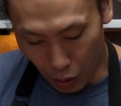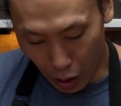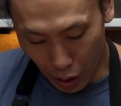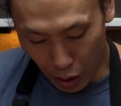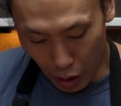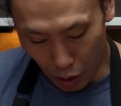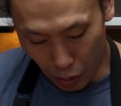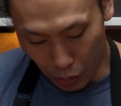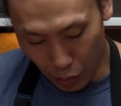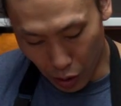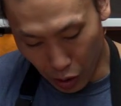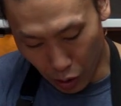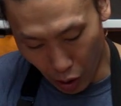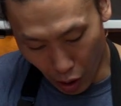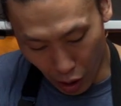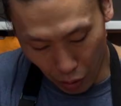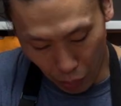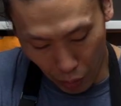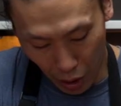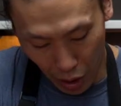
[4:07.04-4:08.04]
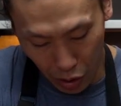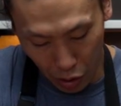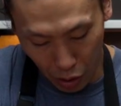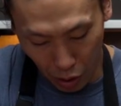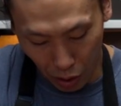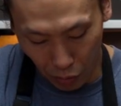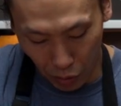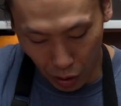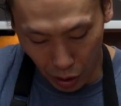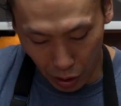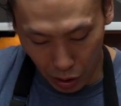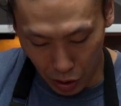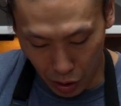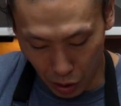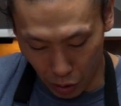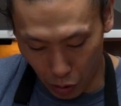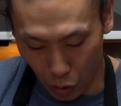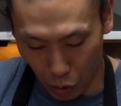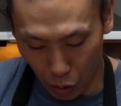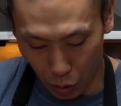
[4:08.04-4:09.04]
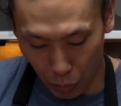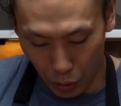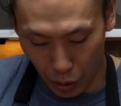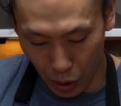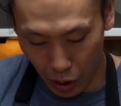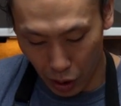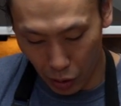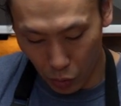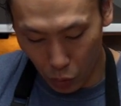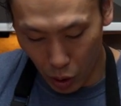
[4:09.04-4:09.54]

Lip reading: right now I'm just kind of make sure everything is incorporated